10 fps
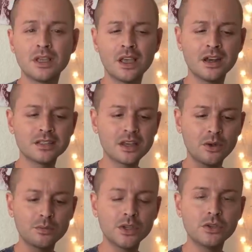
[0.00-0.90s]
And it's
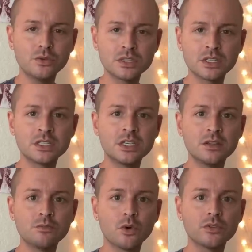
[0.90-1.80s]
helping you
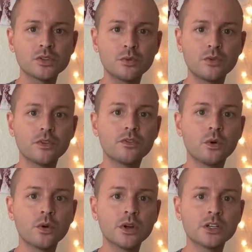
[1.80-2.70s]
succeed more so moving
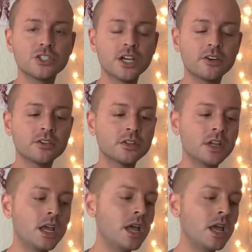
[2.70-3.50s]
forward in general.